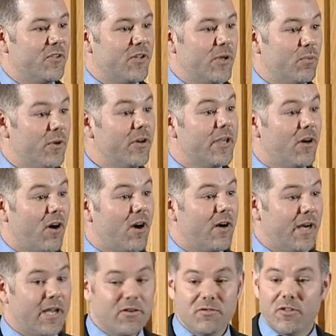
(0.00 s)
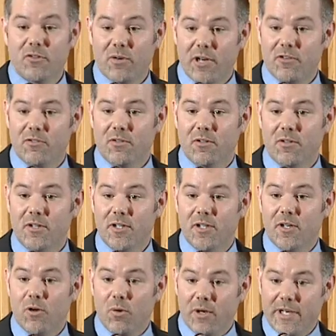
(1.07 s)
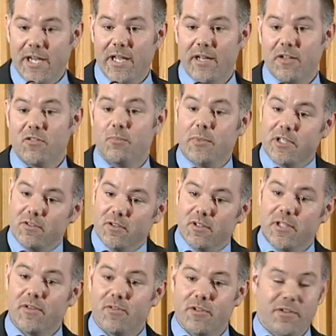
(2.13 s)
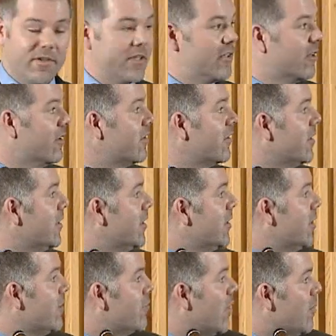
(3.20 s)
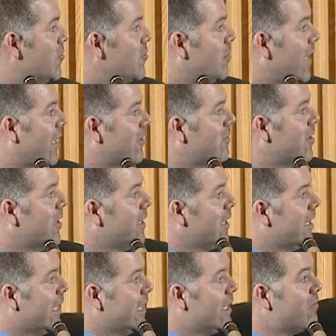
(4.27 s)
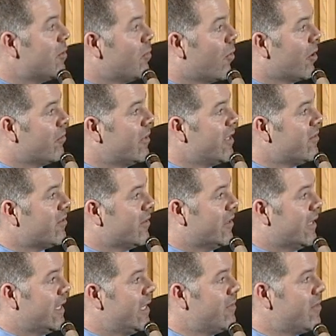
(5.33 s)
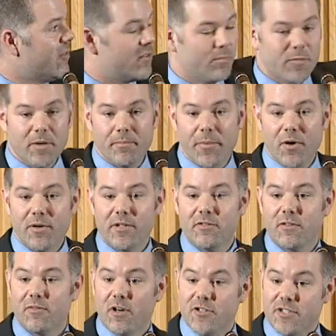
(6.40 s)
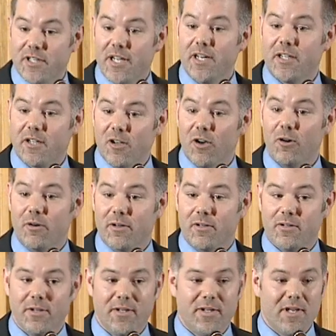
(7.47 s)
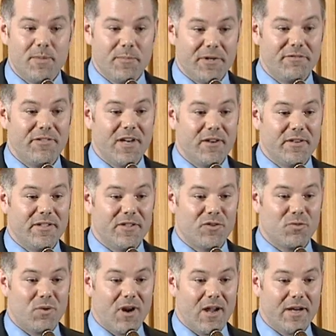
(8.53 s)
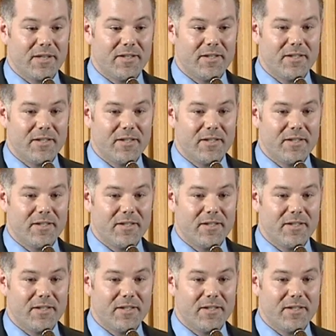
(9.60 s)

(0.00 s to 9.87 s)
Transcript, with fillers: So they really are extraterrestrial organics being delivered to the Earth from space. And even more recently, even some components of our genetic code have been found in this rock.